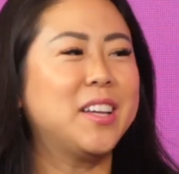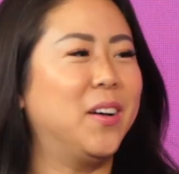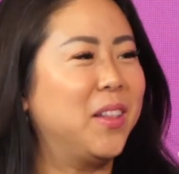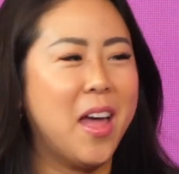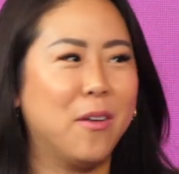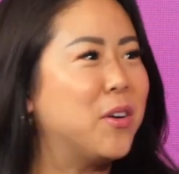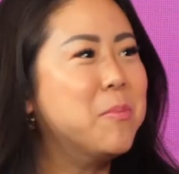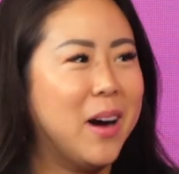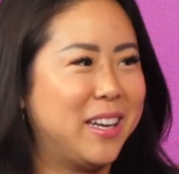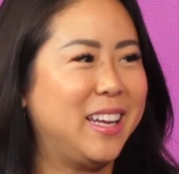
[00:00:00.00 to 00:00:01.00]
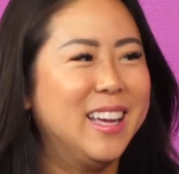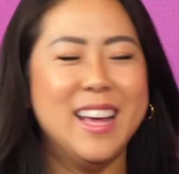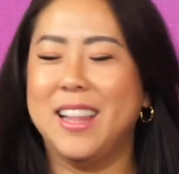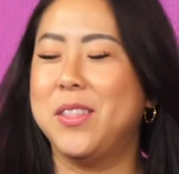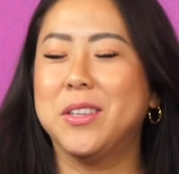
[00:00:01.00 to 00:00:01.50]
tell everybody
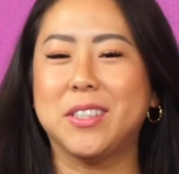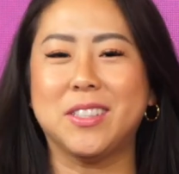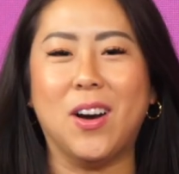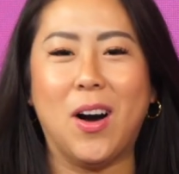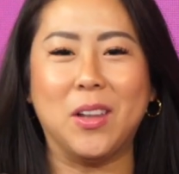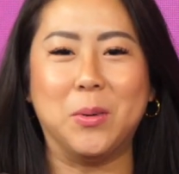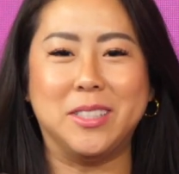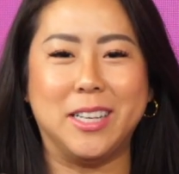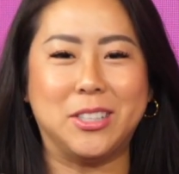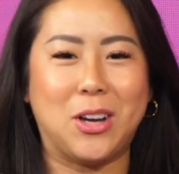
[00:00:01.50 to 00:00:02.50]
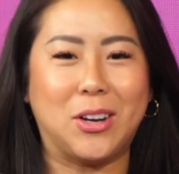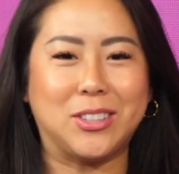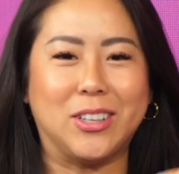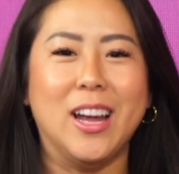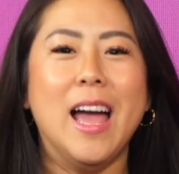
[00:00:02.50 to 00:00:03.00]
that this is the Hollywood dick
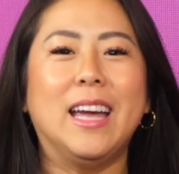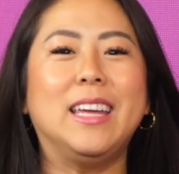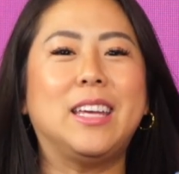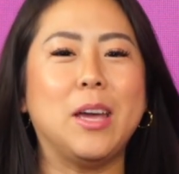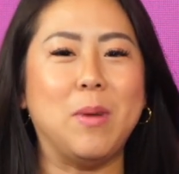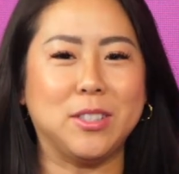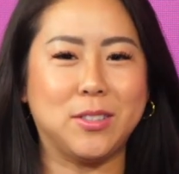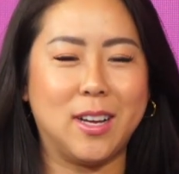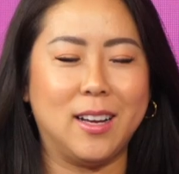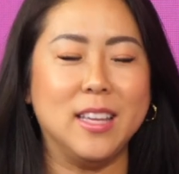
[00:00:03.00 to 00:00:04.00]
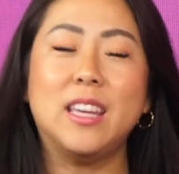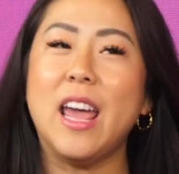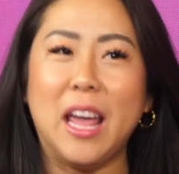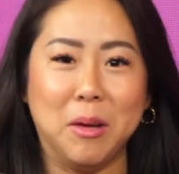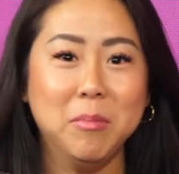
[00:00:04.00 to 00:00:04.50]
doctor. He came as
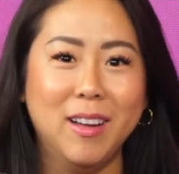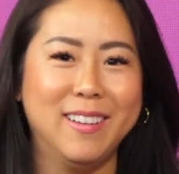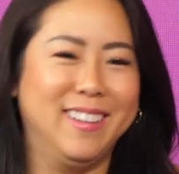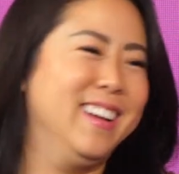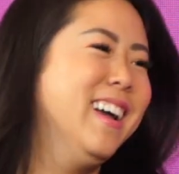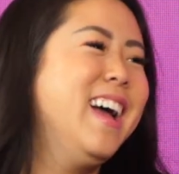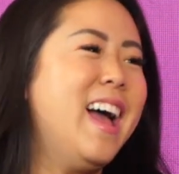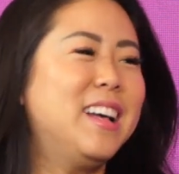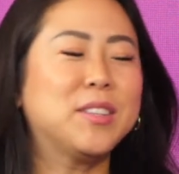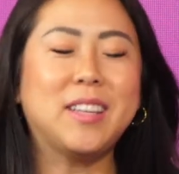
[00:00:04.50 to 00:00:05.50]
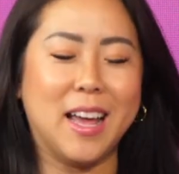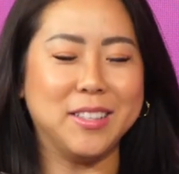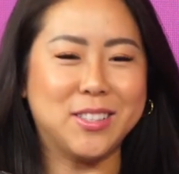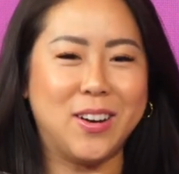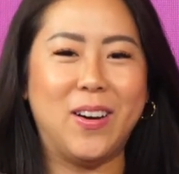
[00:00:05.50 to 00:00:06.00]
a
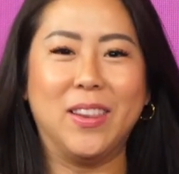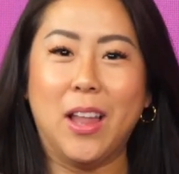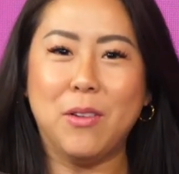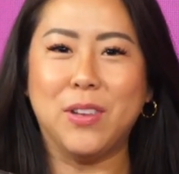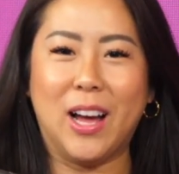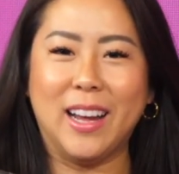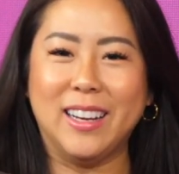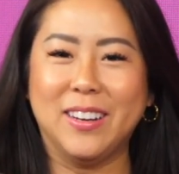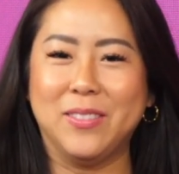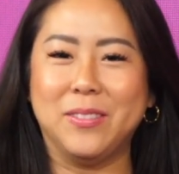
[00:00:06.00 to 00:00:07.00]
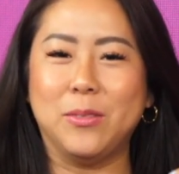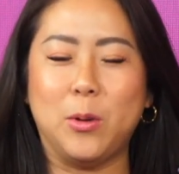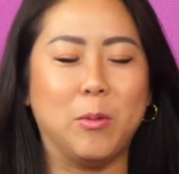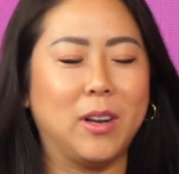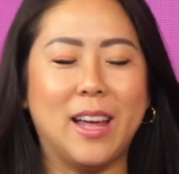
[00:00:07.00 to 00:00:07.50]
guest on Love Line, and
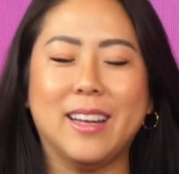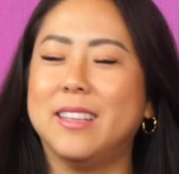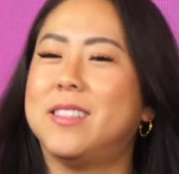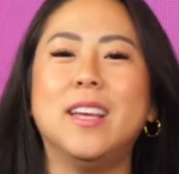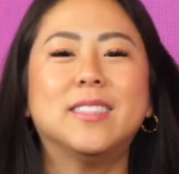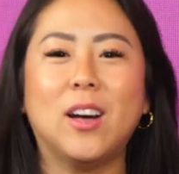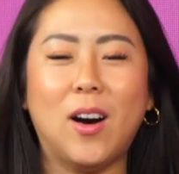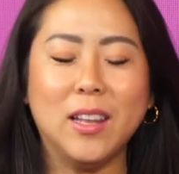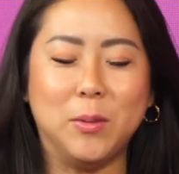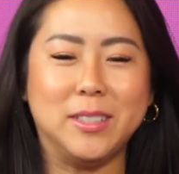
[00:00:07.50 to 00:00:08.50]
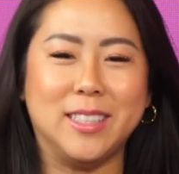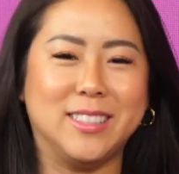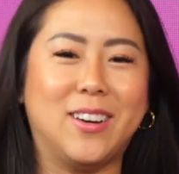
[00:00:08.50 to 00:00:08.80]
we were like, he's the Hollywood dick